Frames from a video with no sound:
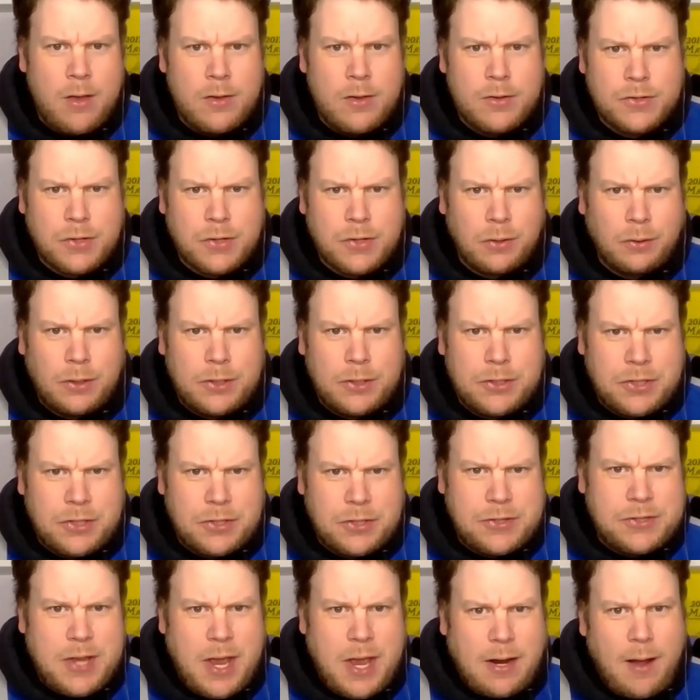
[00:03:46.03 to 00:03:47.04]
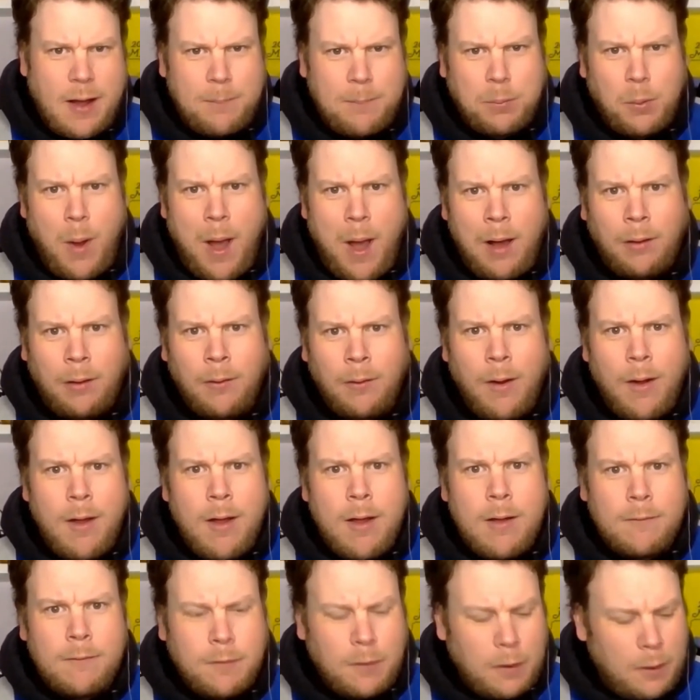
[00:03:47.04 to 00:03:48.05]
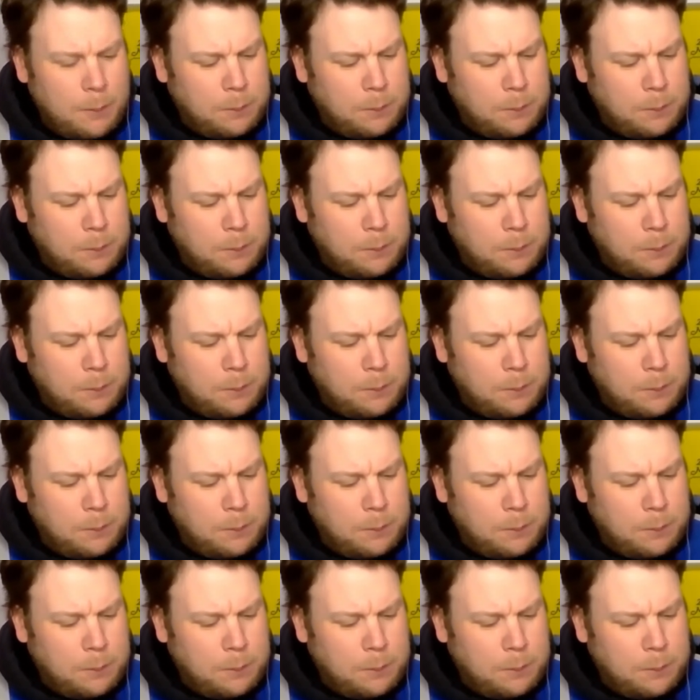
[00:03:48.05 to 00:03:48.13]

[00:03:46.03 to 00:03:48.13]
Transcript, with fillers: certainly should set up well for